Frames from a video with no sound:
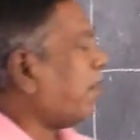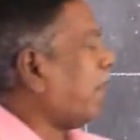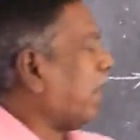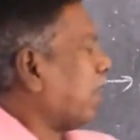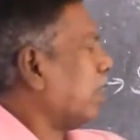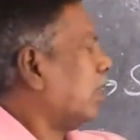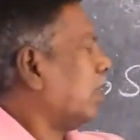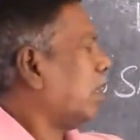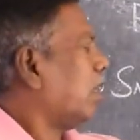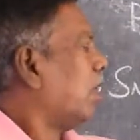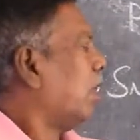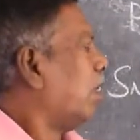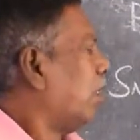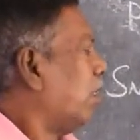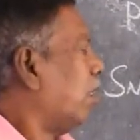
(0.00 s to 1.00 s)
will be having
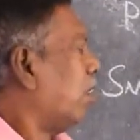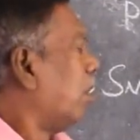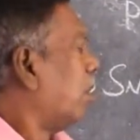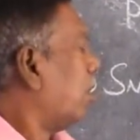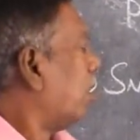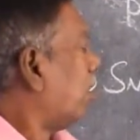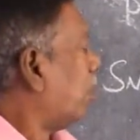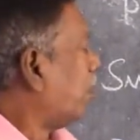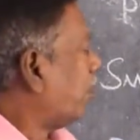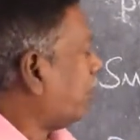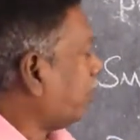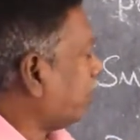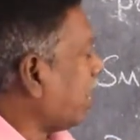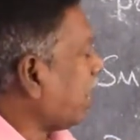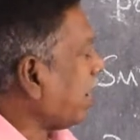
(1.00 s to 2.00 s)

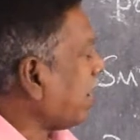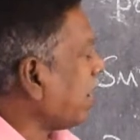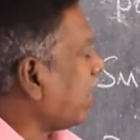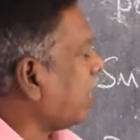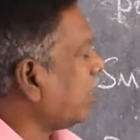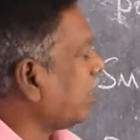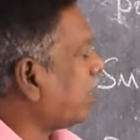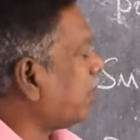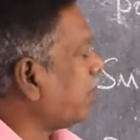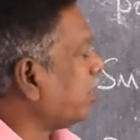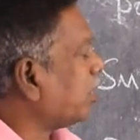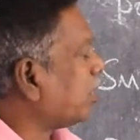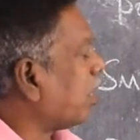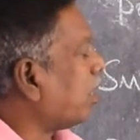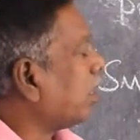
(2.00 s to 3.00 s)
the real income
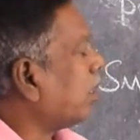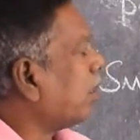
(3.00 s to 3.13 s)
is